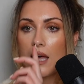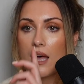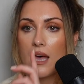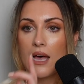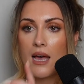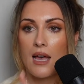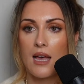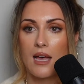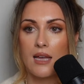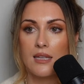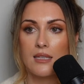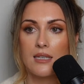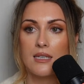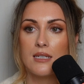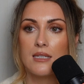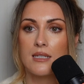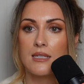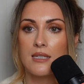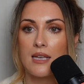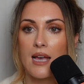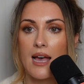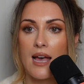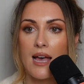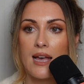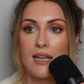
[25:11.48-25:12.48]
and he
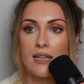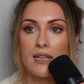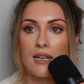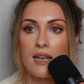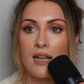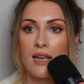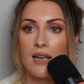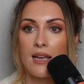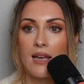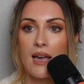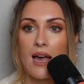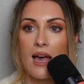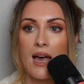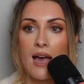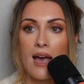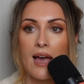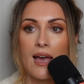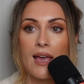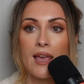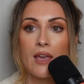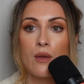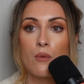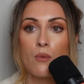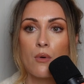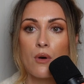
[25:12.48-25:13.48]
said, like,
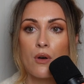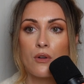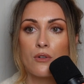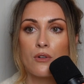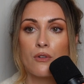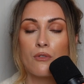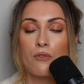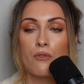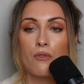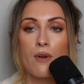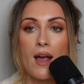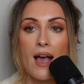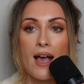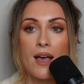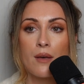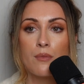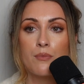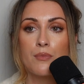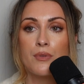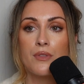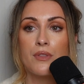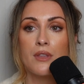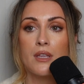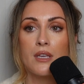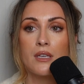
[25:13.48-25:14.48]
I want to wrap
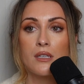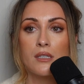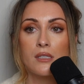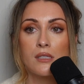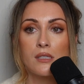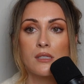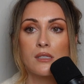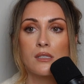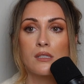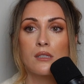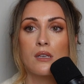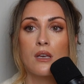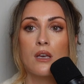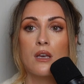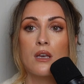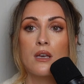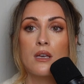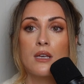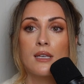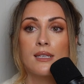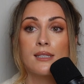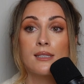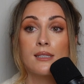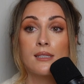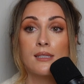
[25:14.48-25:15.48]
this
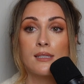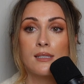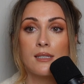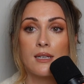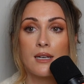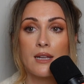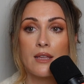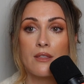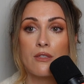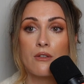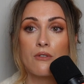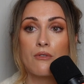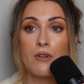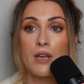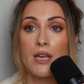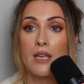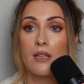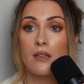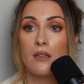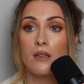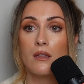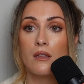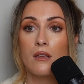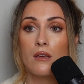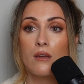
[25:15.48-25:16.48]

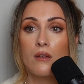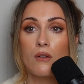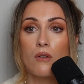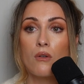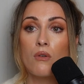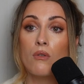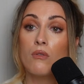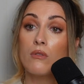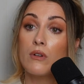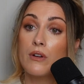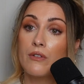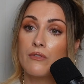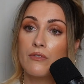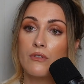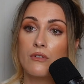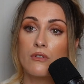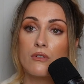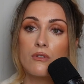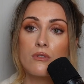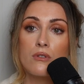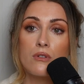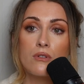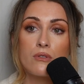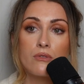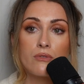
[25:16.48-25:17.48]
Slytherin or
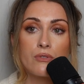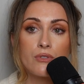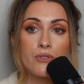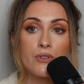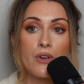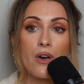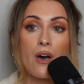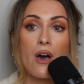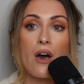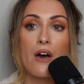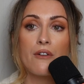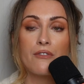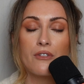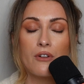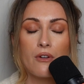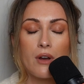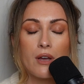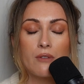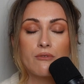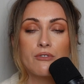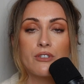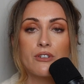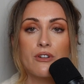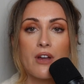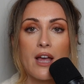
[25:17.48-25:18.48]
Gryffindor scarf
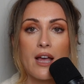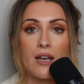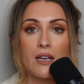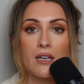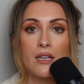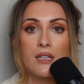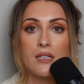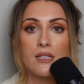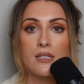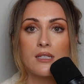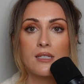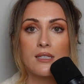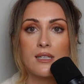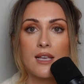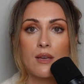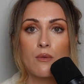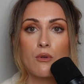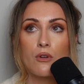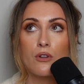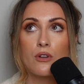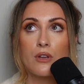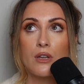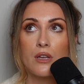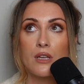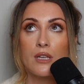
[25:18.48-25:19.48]
around your ankles, and I
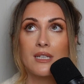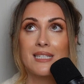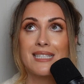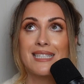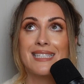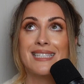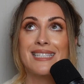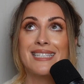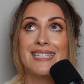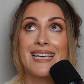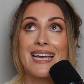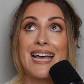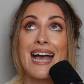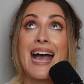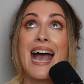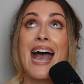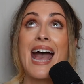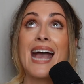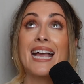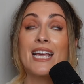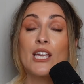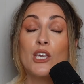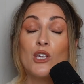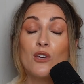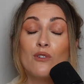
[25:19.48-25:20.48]
want to
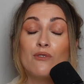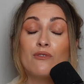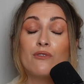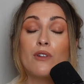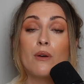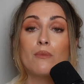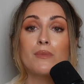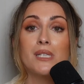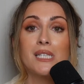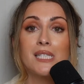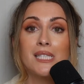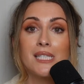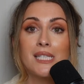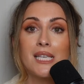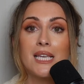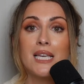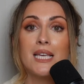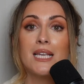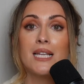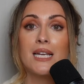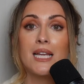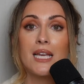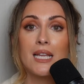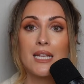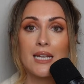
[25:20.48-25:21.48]
hang you from the
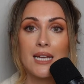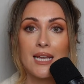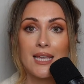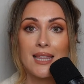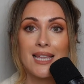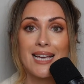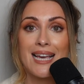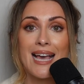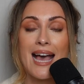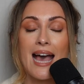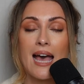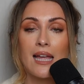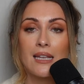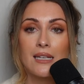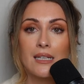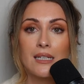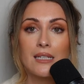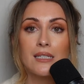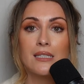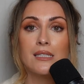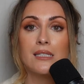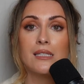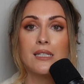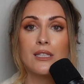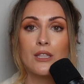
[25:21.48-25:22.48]
ceiling like the
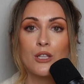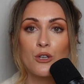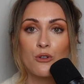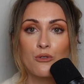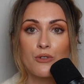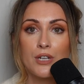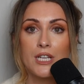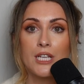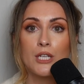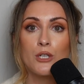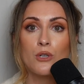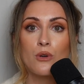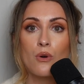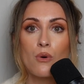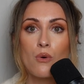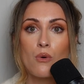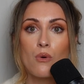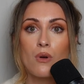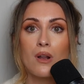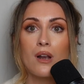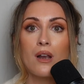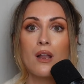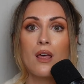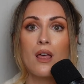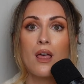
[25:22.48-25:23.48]
candles in the Great
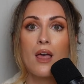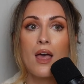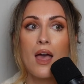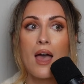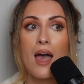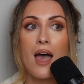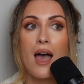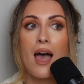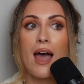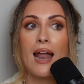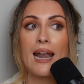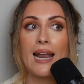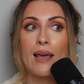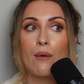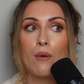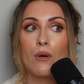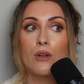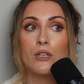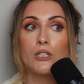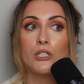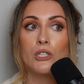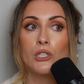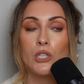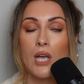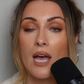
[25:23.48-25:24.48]
Hall, and I
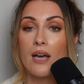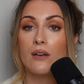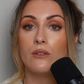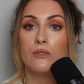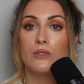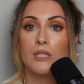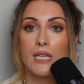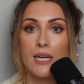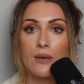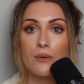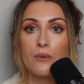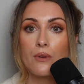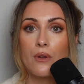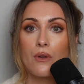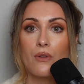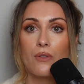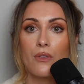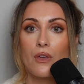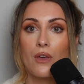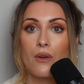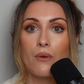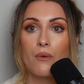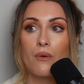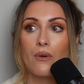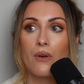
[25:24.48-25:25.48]
want to chow down on
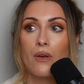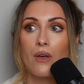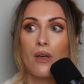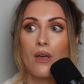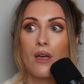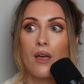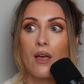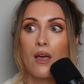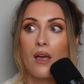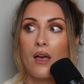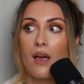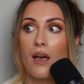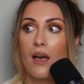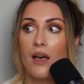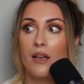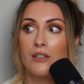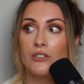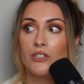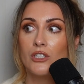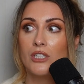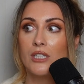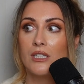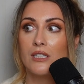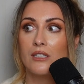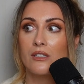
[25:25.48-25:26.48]
you.
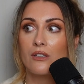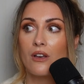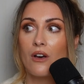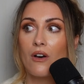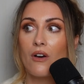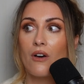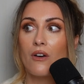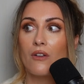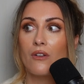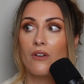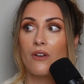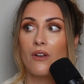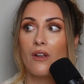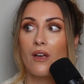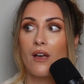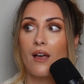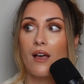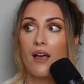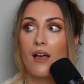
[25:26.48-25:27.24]
And she's gone,